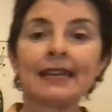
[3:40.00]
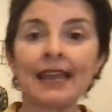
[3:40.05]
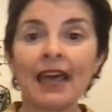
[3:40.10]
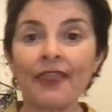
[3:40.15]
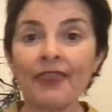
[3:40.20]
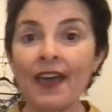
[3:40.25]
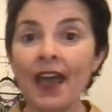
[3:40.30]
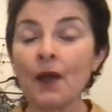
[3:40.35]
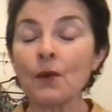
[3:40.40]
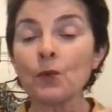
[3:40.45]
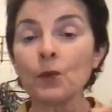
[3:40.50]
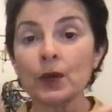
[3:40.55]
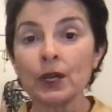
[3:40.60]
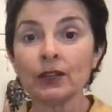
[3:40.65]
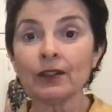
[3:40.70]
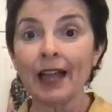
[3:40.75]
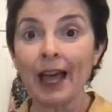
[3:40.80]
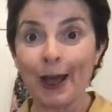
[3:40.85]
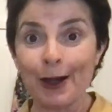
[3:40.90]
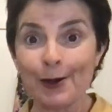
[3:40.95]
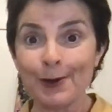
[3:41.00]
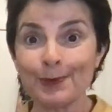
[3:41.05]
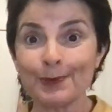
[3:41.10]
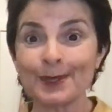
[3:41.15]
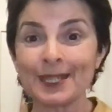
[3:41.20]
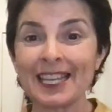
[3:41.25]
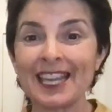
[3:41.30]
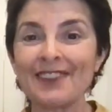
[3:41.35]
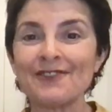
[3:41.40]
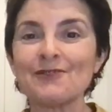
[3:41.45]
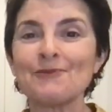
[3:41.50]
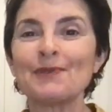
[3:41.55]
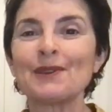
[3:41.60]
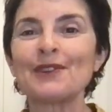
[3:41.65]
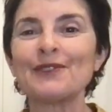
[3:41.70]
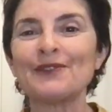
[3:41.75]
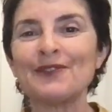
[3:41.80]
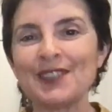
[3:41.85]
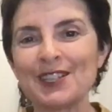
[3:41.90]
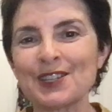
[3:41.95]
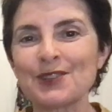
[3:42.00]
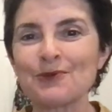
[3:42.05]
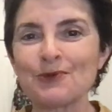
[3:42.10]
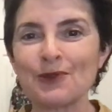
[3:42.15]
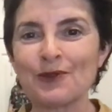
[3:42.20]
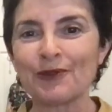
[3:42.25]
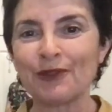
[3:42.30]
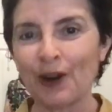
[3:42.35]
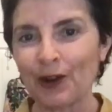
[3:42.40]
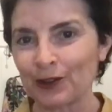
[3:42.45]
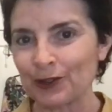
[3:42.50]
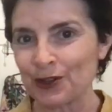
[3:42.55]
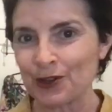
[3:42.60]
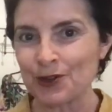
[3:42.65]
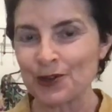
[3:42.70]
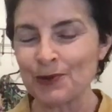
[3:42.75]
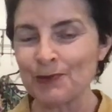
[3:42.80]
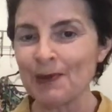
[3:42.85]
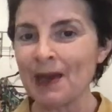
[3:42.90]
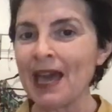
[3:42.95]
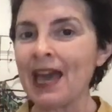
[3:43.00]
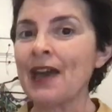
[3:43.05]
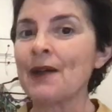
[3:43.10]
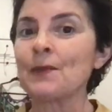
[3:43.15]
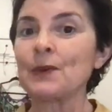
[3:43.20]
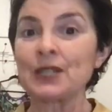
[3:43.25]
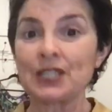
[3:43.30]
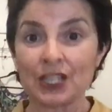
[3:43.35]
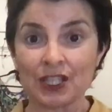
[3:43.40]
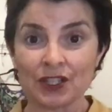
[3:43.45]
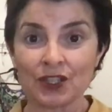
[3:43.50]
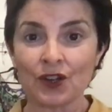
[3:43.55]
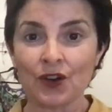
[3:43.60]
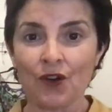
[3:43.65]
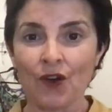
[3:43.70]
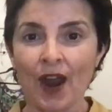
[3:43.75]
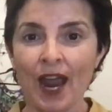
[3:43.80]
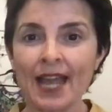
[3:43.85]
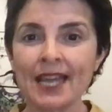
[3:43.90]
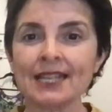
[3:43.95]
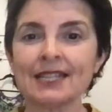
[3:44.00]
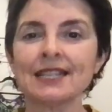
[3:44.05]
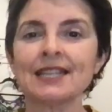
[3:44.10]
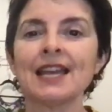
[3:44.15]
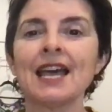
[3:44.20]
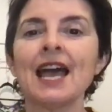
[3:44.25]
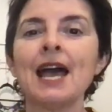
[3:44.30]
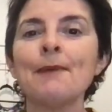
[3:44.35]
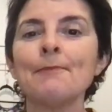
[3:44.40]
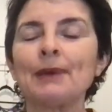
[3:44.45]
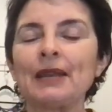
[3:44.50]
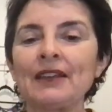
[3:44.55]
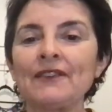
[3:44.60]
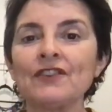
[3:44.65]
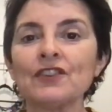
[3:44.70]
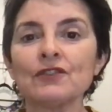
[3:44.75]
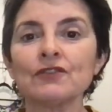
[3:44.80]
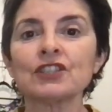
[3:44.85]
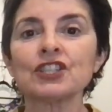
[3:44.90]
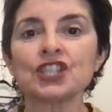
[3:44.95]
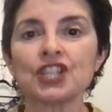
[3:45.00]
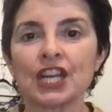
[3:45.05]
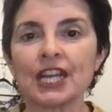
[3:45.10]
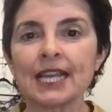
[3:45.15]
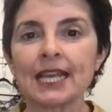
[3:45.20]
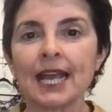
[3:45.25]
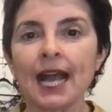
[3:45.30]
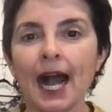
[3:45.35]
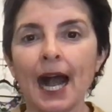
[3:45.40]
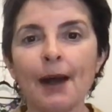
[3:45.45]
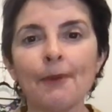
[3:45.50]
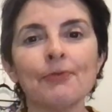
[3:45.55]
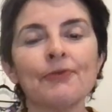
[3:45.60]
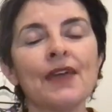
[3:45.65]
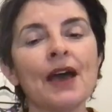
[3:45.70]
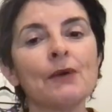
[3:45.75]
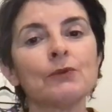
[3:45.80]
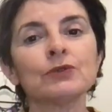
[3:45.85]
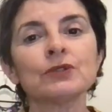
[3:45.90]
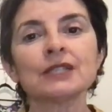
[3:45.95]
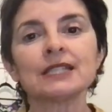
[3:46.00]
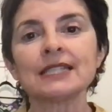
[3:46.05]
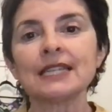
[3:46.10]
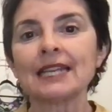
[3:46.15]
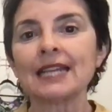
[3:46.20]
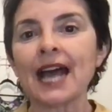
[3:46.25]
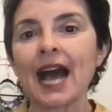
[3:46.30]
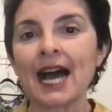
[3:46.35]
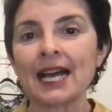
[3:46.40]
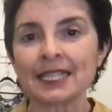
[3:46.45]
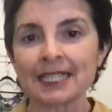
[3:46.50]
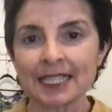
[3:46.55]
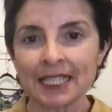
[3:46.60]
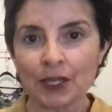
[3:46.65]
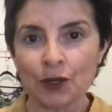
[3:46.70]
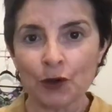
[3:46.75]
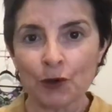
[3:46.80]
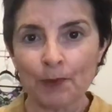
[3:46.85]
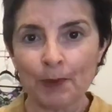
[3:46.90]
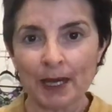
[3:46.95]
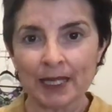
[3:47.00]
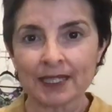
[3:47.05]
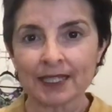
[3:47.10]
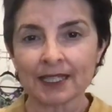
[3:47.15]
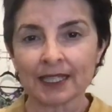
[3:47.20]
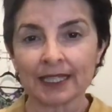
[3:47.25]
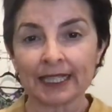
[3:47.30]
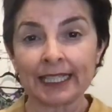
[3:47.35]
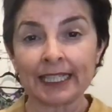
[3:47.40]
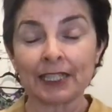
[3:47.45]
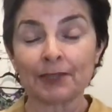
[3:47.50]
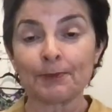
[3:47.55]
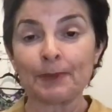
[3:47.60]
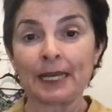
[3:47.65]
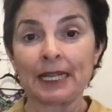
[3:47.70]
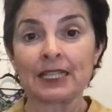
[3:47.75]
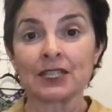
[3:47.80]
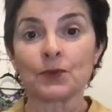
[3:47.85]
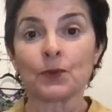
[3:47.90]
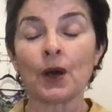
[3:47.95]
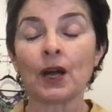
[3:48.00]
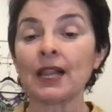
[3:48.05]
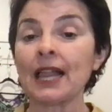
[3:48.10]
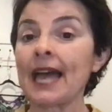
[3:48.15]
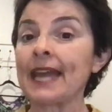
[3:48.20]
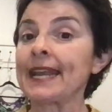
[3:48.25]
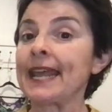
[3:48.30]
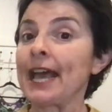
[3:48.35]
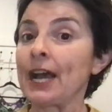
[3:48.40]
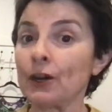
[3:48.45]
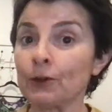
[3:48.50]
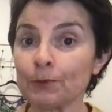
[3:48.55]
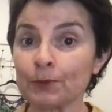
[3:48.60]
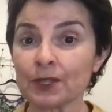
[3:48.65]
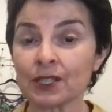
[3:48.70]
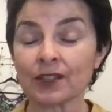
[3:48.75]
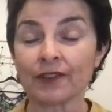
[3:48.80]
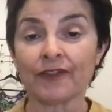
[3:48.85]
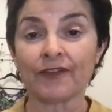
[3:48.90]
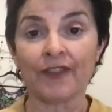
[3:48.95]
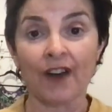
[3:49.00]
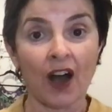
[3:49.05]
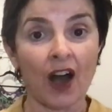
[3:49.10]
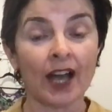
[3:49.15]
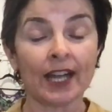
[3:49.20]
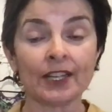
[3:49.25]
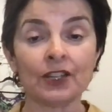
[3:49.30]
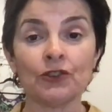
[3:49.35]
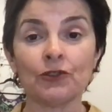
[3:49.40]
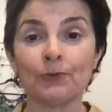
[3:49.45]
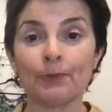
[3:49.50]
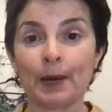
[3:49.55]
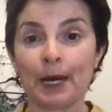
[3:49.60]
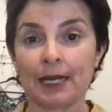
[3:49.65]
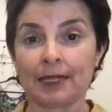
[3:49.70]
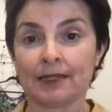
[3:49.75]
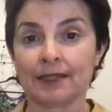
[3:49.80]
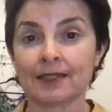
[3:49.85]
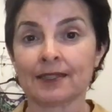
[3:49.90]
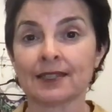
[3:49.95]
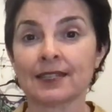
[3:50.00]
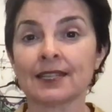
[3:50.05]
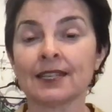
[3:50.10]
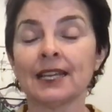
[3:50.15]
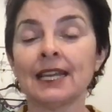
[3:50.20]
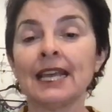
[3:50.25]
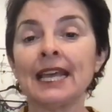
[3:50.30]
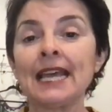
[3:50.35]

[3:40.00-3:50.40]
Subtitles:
Now that will help to give a bit of visual volume, which is great. But if you're a G cup, that will sit under your bust a little bit as well and help define your bust.